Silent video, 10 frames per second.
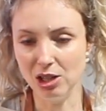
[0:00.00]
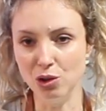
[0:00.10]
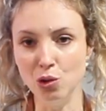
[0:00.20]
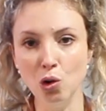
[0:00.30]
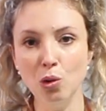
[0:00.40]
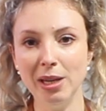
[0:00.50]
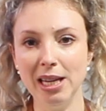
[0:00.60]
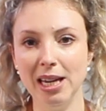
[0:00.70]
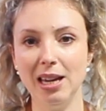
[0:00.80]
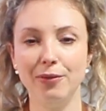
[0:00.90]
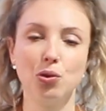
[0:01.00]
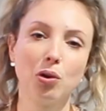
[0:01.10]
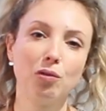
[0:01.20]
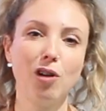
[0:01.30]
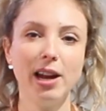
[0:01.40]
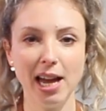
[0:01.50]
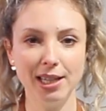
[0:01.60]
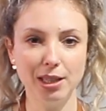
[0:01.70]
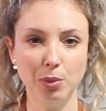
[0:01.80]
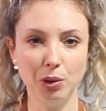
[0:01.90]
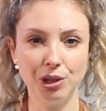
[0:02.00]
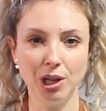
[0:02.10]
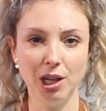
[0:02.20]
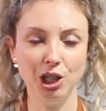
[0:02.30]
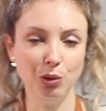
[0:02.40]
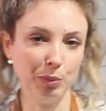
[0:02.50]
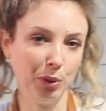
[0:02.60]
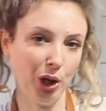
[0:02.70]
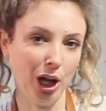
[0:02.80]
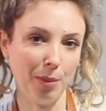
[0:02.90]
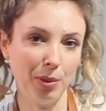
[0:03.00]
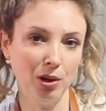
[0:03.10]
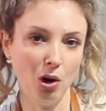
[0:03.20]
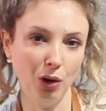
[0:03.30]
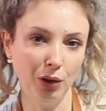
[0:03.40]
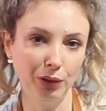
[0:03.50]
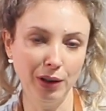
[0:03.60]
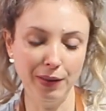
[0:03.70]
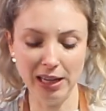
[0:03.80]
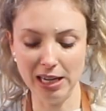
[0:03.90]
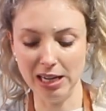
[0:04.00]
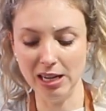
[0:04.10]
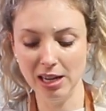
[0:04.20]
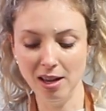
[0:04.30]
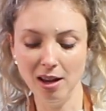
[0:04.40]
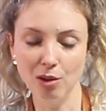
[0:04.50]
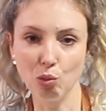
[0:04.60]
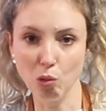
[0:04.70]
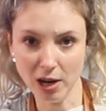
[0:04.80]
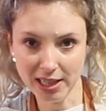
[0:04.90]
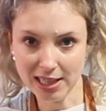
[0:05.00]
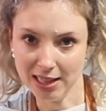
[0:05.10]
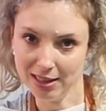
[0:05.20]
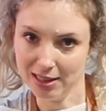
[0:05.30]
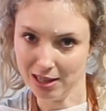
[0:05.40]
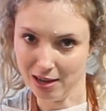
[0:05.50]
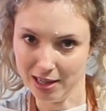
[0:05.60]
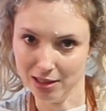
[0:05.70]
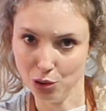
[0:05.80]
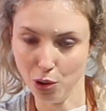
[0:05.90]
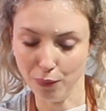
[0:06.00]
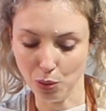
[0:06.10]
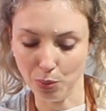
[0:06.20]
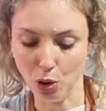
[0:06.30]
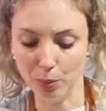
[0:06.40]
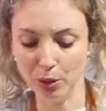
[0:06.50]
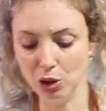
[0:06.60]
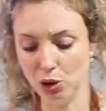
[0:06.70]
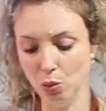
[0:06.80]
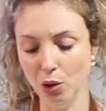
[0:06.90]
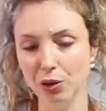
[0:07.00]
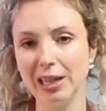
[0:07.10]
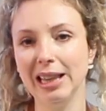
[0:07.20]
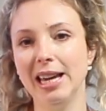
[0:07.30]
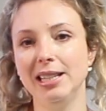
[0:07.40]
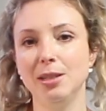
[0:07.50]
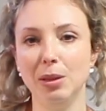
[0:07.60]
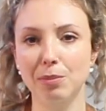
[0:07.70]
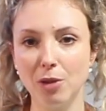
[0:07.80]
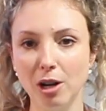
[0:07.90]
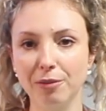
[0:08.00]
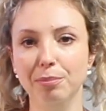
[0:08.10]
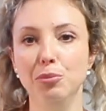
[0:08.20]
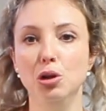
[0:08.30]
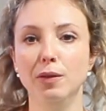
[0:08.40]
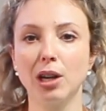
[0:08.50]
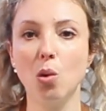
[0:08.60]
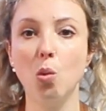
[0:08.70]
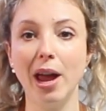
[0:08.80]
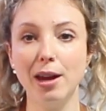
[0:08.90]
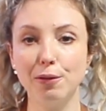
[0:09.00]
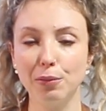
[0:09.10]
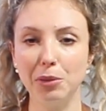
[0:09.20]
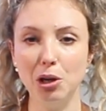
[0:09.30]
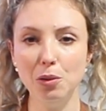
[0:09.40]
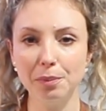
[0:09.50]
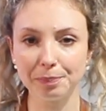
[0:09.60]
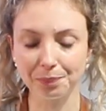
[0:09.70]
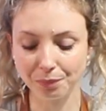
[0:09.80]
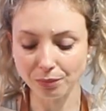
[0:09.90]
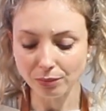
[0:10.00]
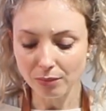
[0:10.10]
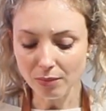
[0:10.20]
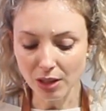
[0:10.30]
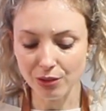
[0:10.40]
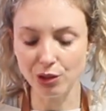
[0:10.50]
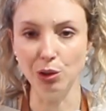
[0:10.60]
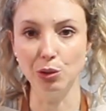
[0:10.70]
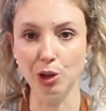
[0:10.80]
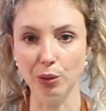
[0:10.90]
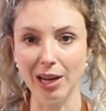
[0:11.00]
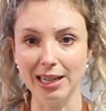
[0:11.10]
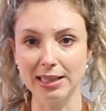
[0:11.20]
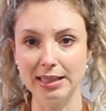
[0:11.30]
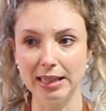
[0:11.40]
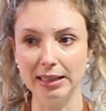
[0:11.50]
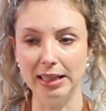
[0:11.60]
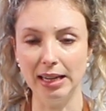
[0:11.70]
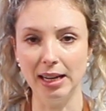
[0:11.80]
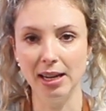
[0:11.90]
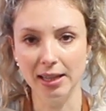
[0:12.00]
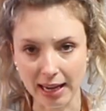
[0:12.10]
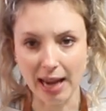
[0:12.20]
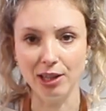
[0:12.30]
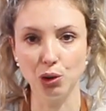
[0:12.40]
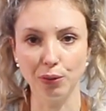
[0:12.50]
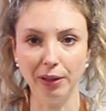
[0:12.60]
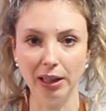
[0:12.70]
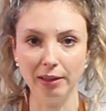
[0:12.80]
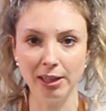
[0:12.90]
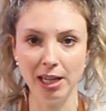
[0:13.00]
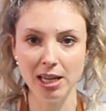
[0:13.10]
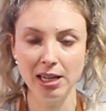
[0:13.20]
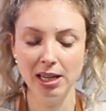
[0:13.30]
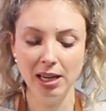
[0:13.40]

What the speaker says: Normally, if you're a right-handed potter, you would pull up on the right-hand side of your pot because you want the clay to be kind of moving away from you, so you don't accidentally catch your finger in it.